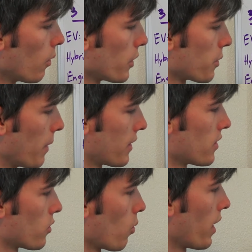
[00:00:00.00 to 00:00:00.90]
which
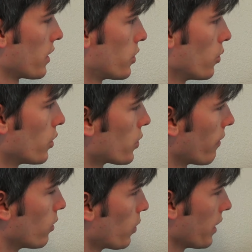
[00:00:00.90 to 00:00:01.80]
makes its way to the
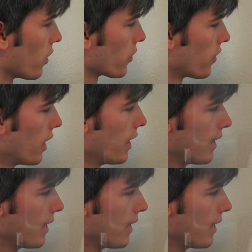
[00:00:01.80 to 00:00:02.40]
driven wheels.